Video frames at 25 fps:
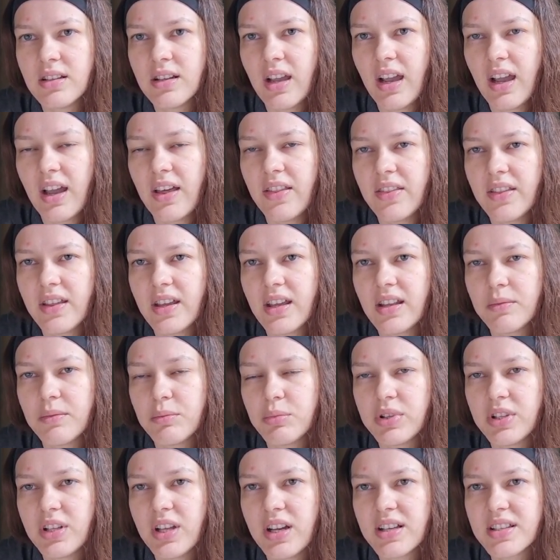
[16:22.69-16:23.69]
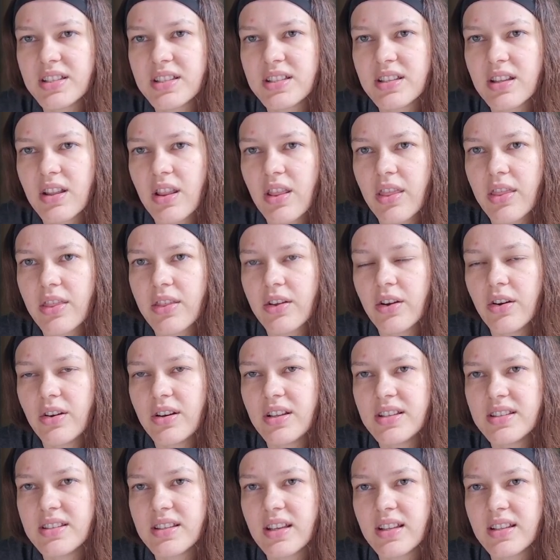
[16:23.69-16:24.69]
and then plus 30
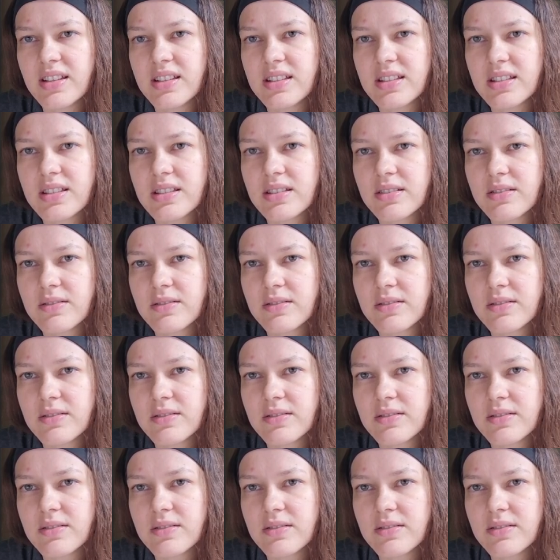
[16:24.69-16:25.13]
cents